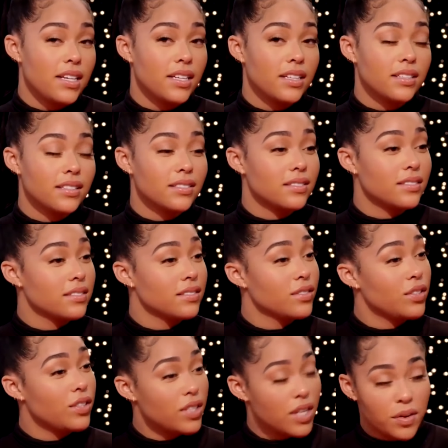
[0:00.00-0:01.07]
I
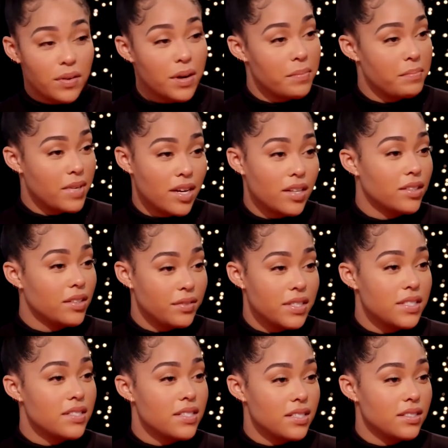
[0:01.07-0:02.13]
know I'm not
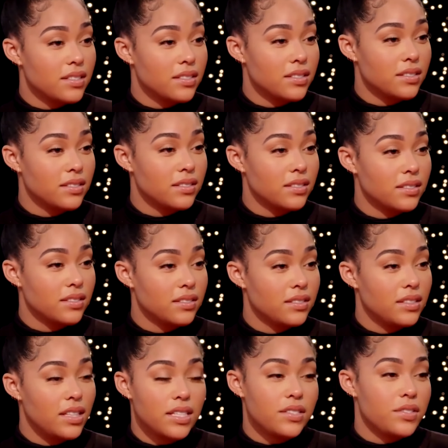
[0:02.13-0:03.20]
the reason
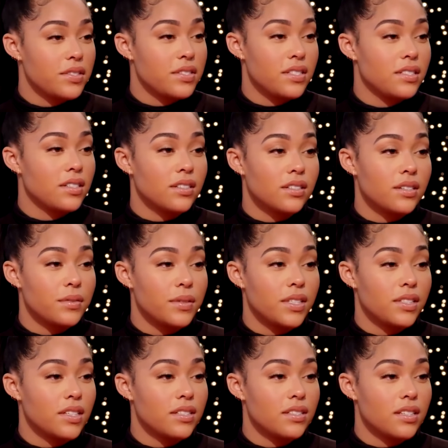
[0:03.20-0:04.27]
that Tristan and
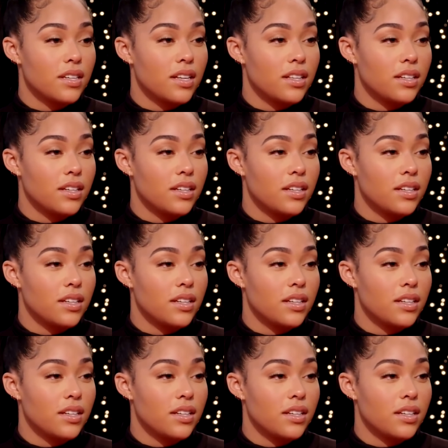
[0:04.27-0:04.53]
Khloe are not